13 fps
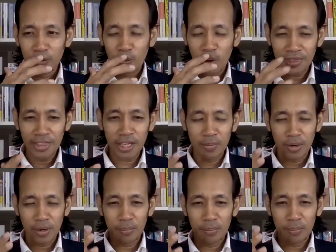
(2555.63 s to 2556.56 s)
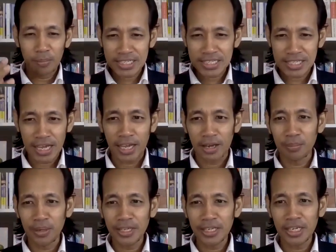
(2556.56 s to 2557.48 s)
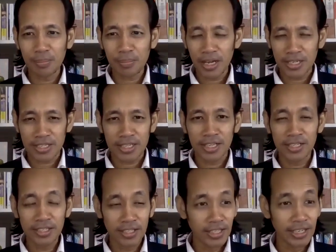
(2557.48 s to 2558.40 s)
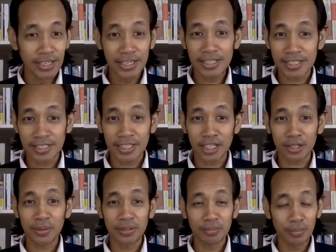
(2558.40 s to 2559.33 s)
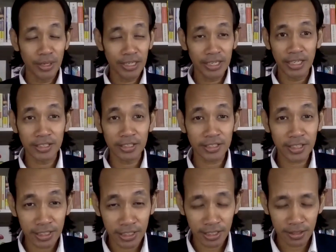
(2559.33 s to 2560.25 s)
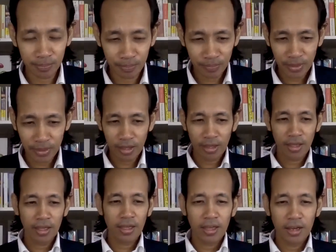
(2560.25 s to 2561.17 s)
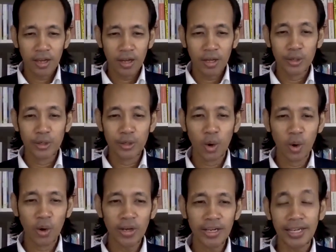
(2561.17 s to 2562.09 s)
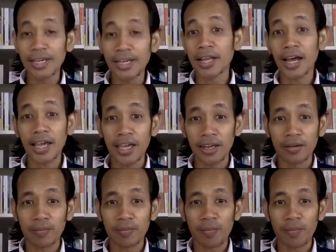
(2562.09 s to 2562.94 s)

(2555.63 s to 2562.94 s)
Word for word: one thing about being sad, being depressed, yeah, ladies and gentlemen, being guilty, yeah, don't deny it.